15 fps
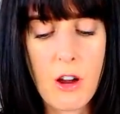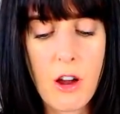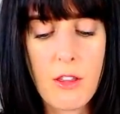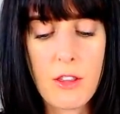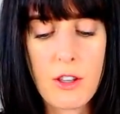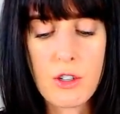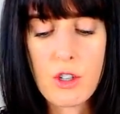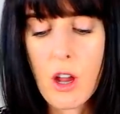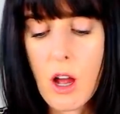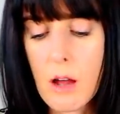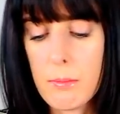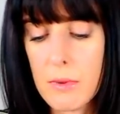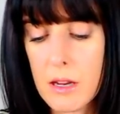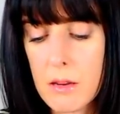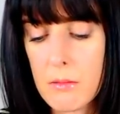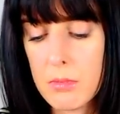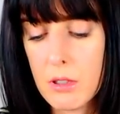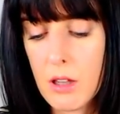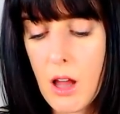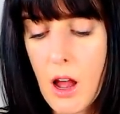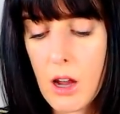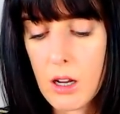on the chopping
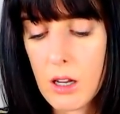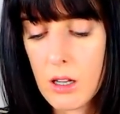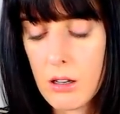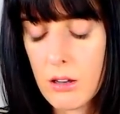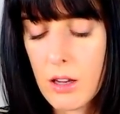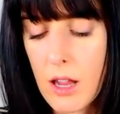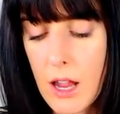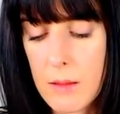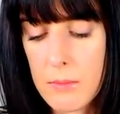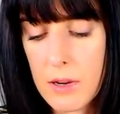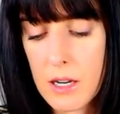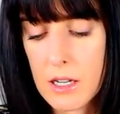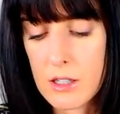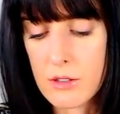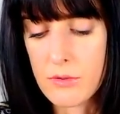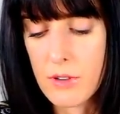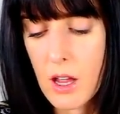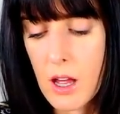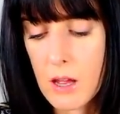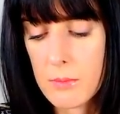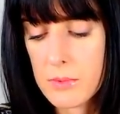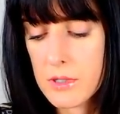block. Okay, Page of
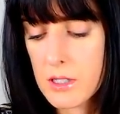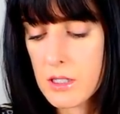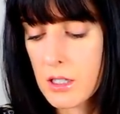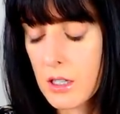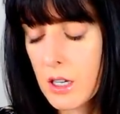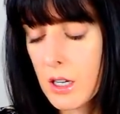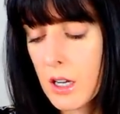Cups.